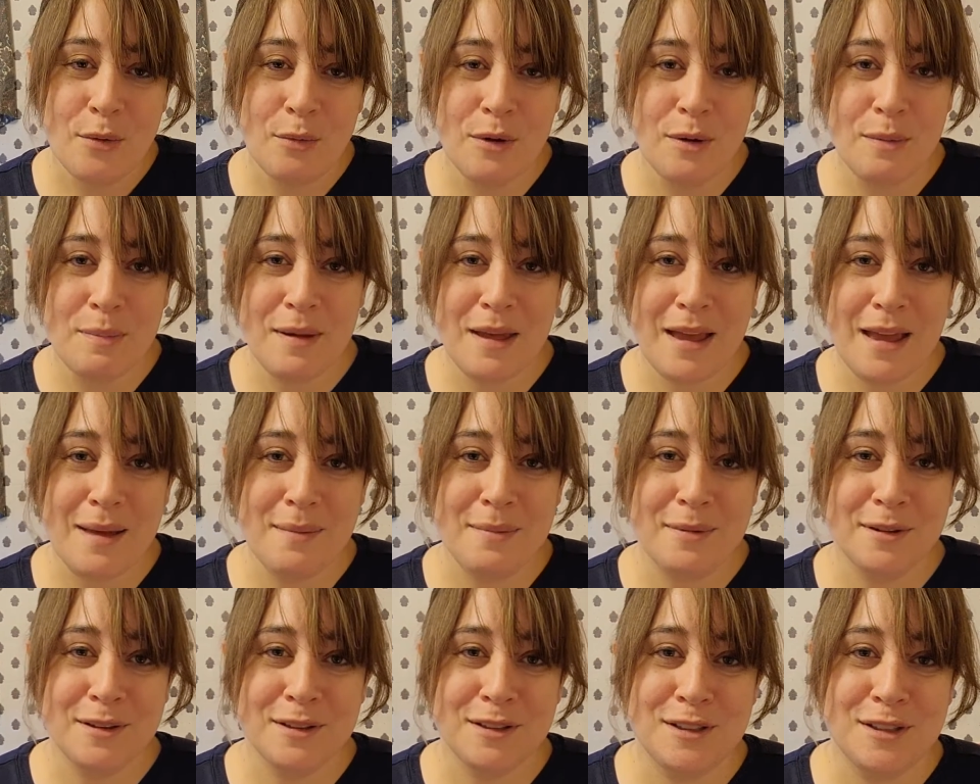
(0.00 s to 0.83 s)
will be
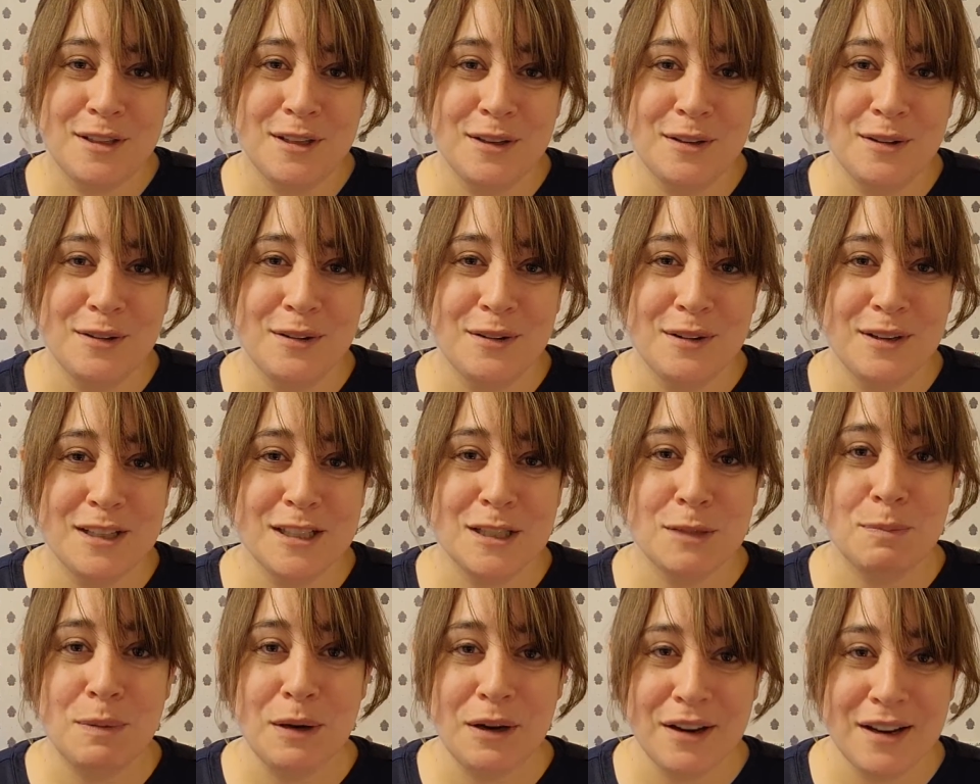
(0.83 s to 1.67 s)
able to
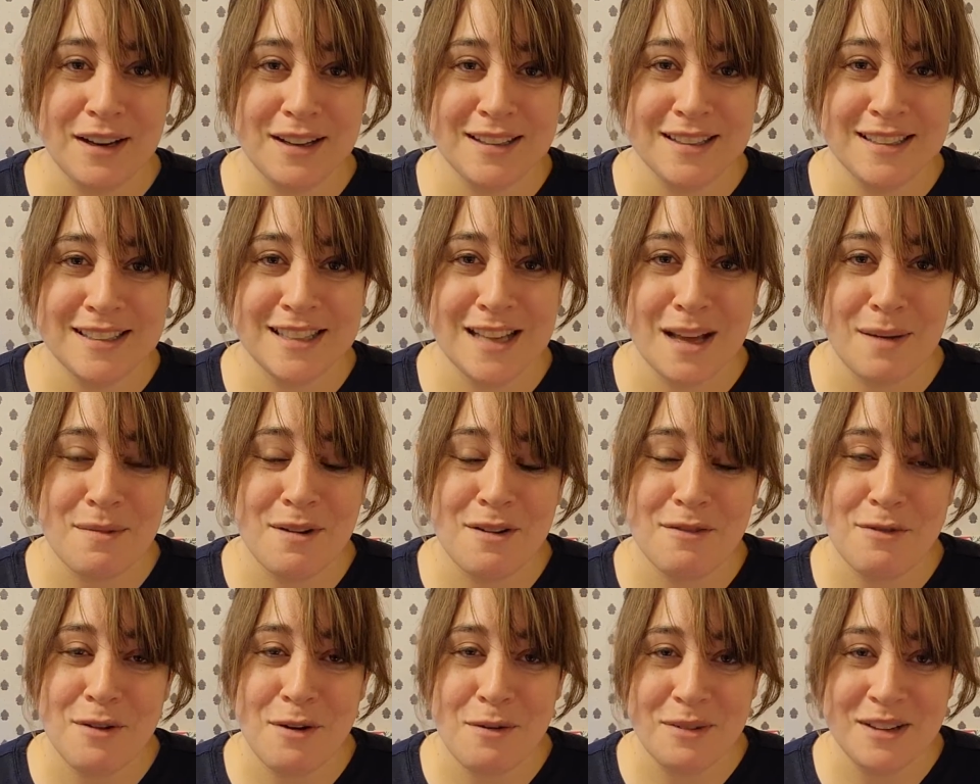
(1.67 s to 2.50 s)
experience some
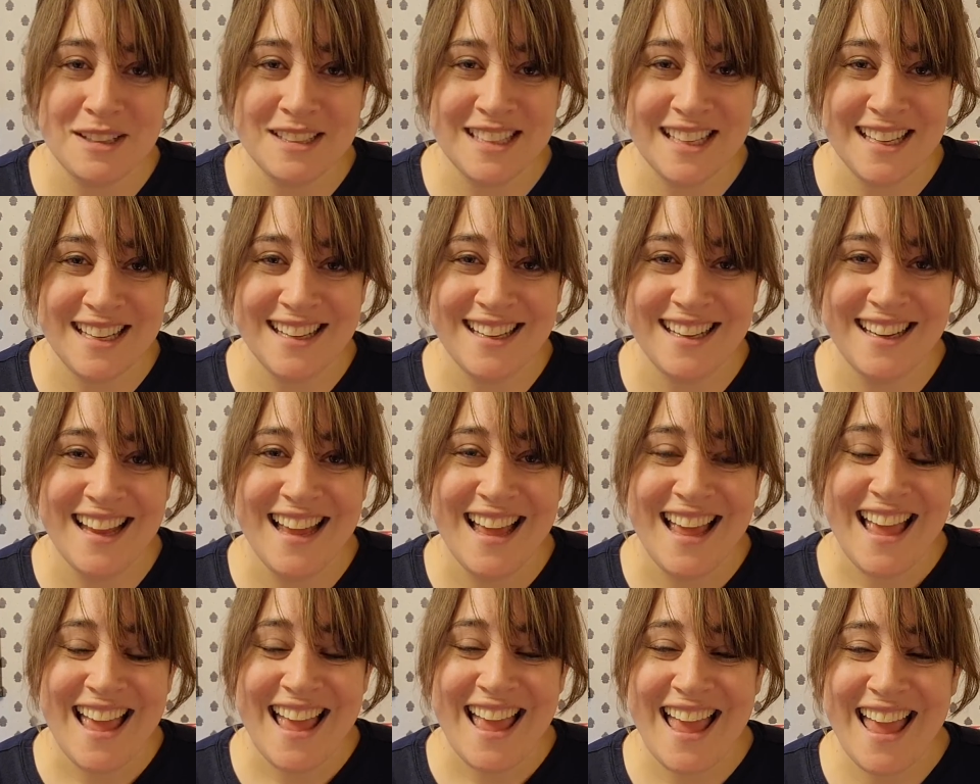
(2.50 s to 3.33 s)
of what we did
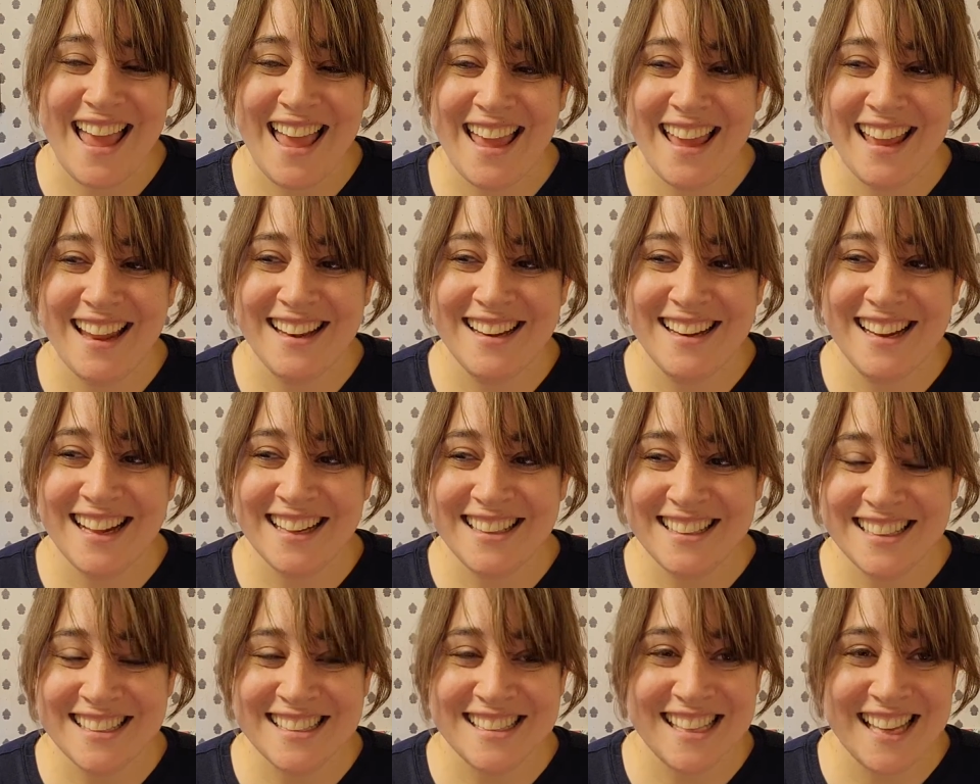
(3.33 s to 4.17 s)
and
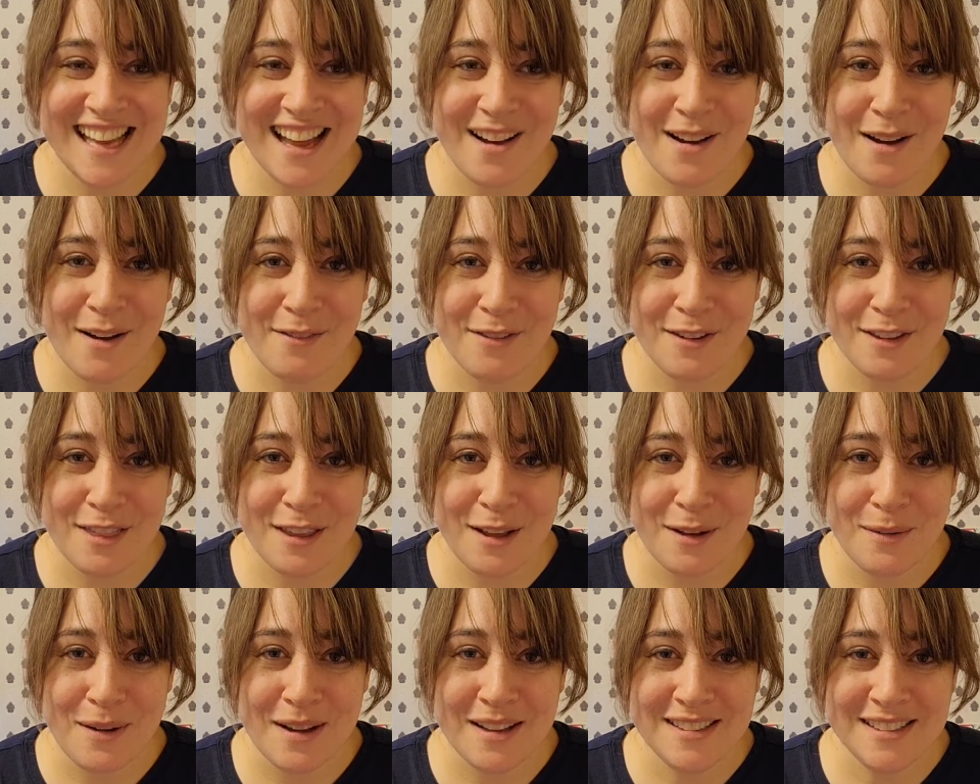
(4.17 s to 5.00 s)
get to see how
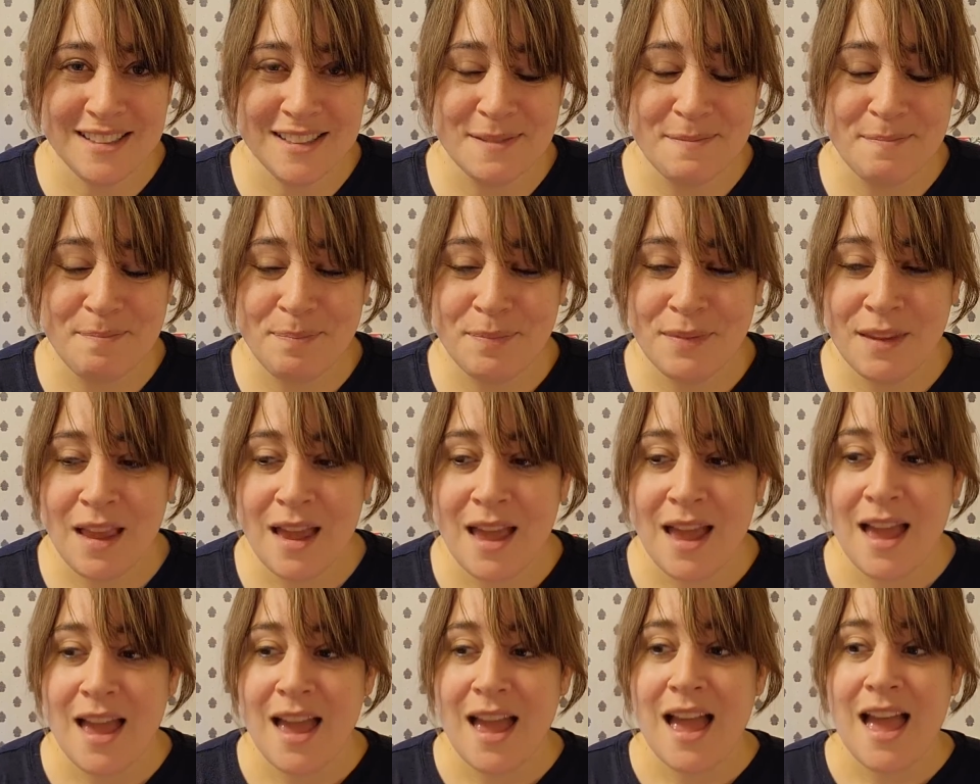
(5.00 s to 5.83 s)
everything went.
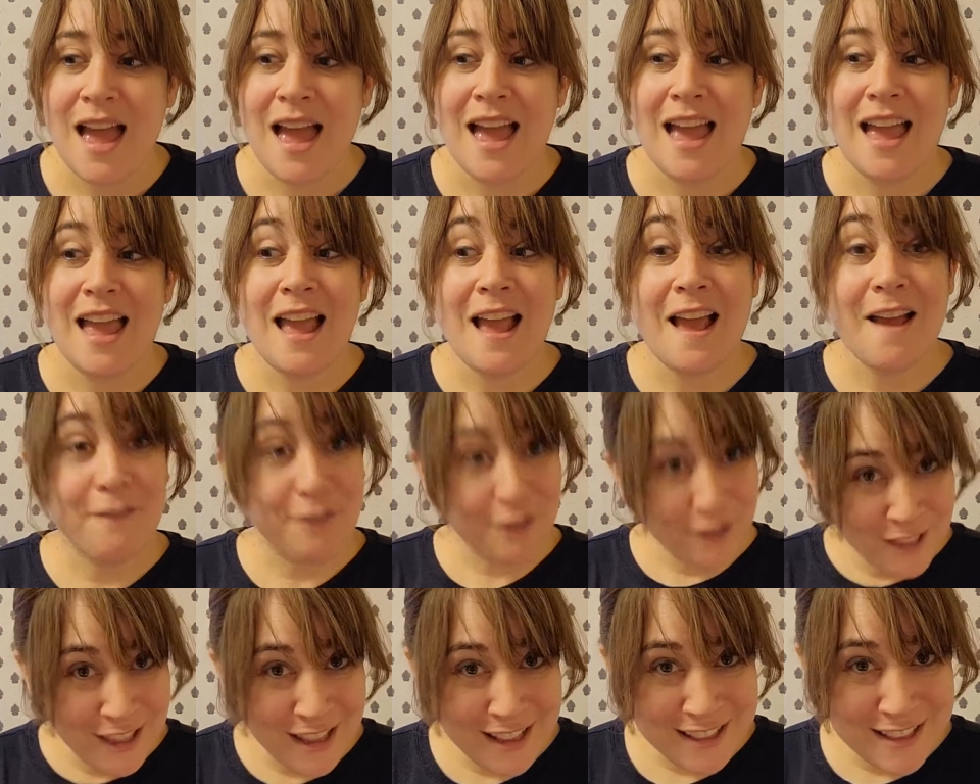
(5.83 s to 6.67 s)
If
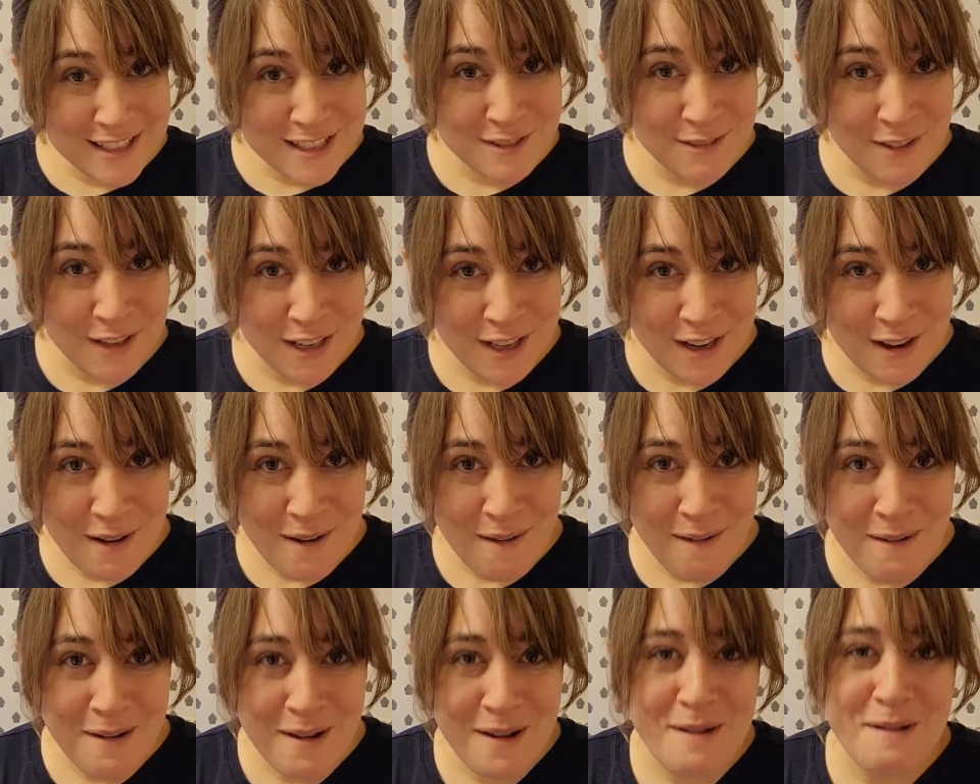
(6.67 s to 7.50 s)
you like this video,
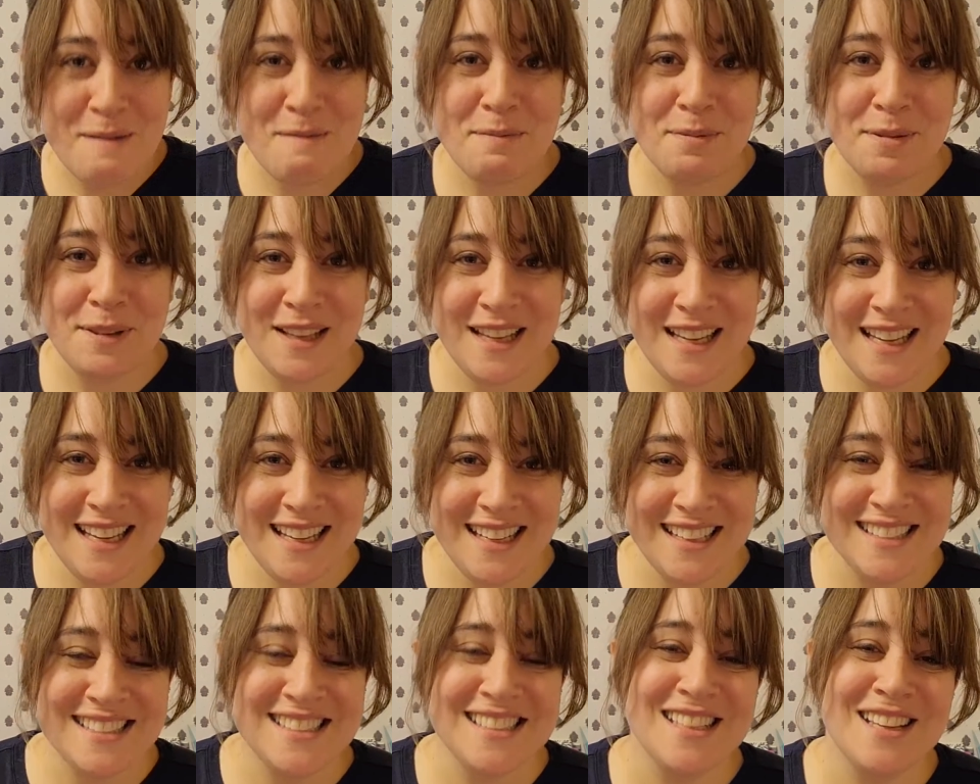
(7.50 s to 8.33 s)

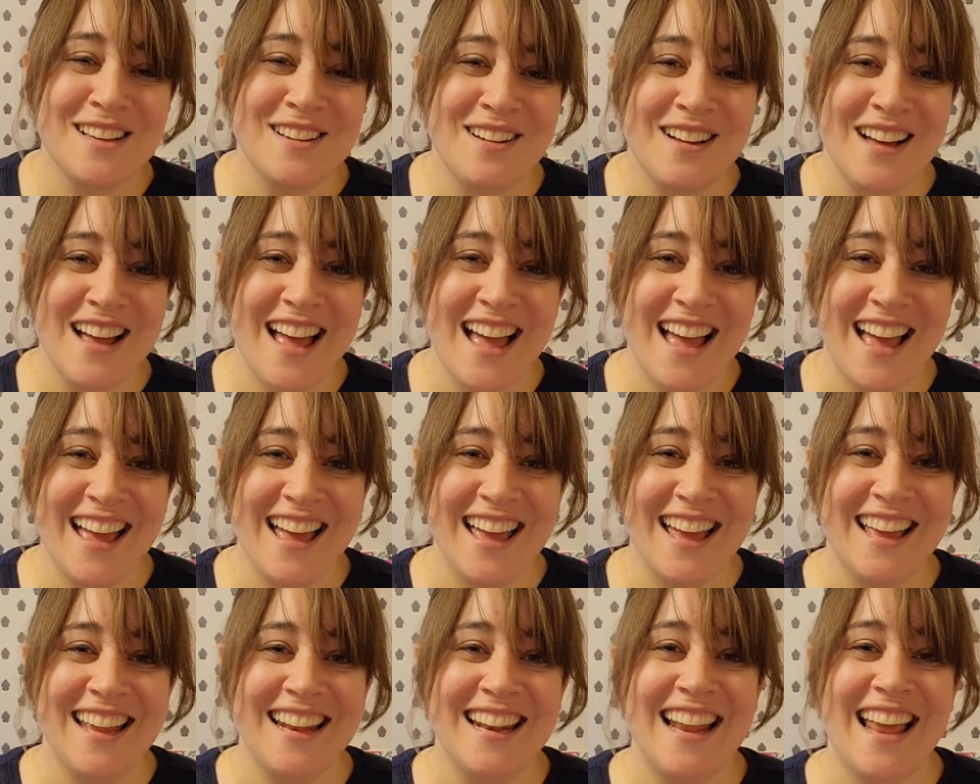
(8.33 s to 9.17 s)
please go
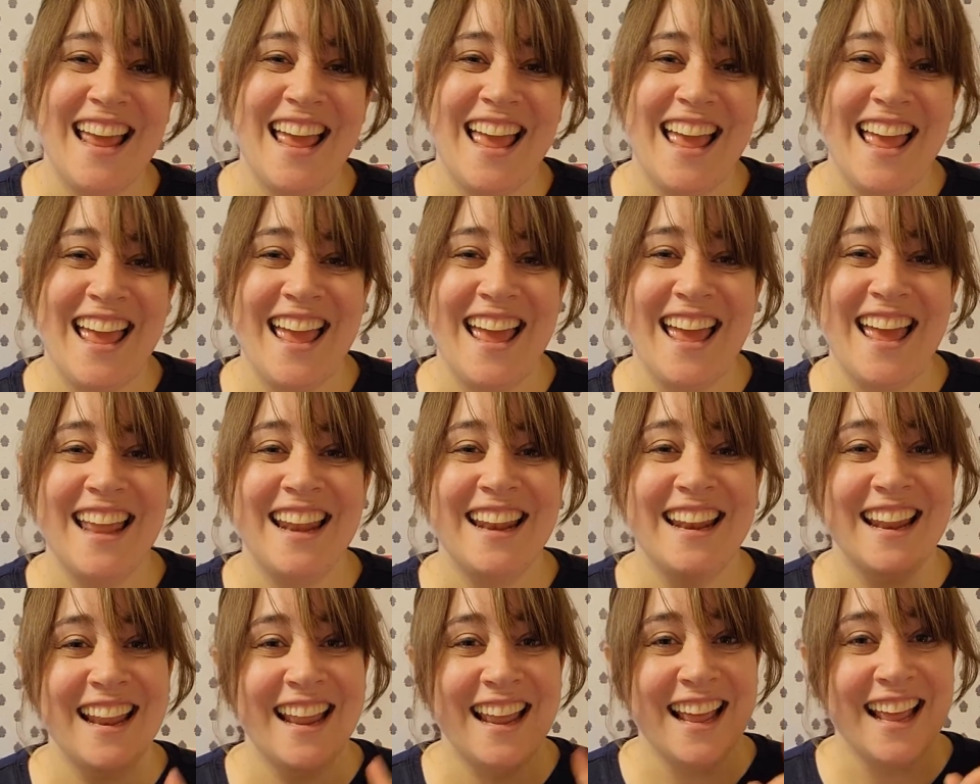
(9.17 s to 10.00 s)
ahead
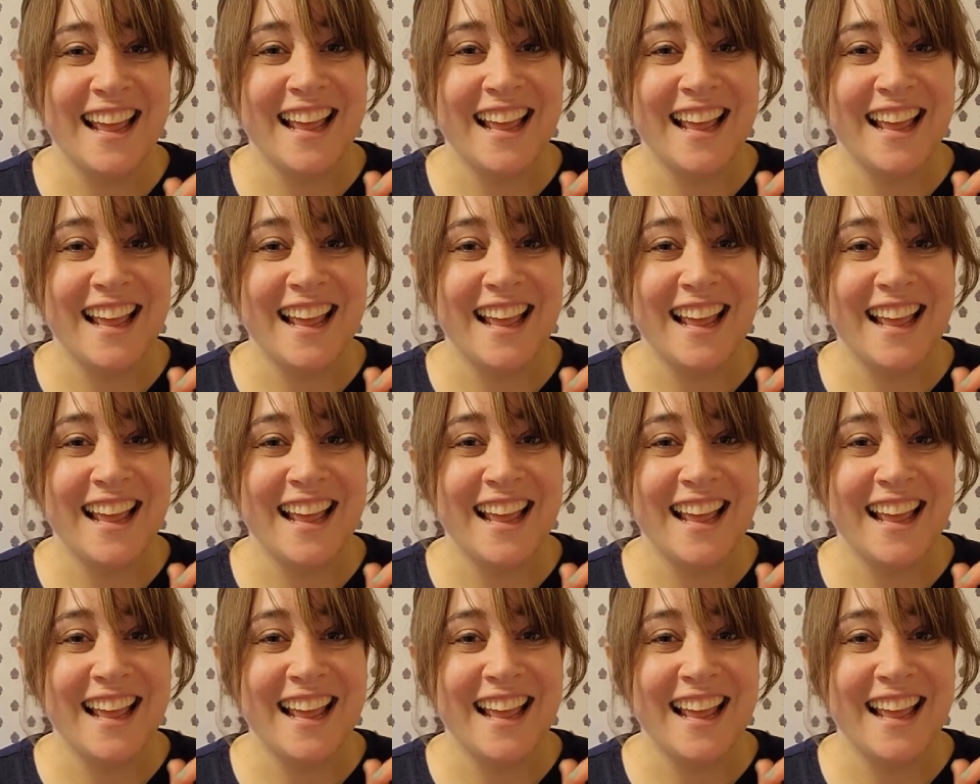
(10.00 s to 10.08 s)
and